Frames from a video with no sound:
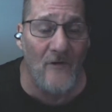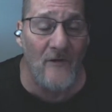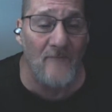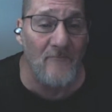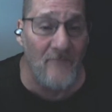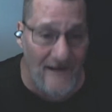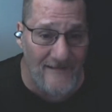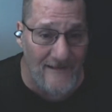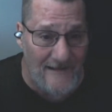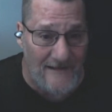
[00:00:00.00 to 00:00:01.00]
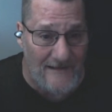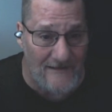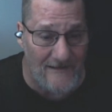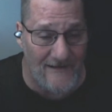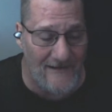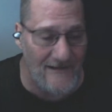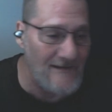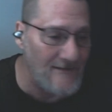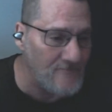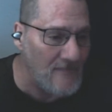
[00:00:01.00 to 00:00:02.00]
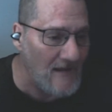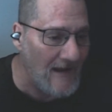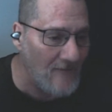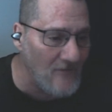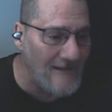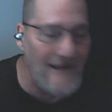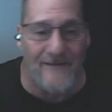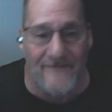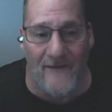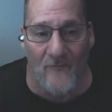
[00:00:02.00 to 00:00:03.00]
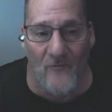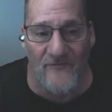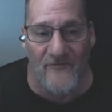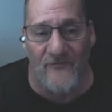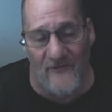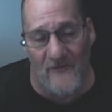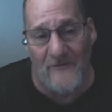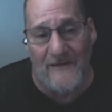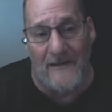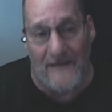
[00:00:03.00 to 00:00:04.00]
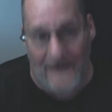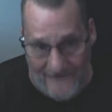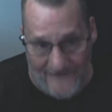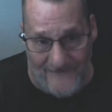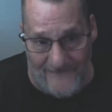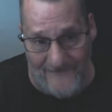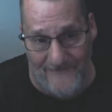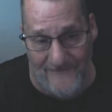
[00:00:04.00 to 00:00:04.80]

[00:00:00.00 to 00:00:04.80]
My thinking, and I really can't say what the theory is.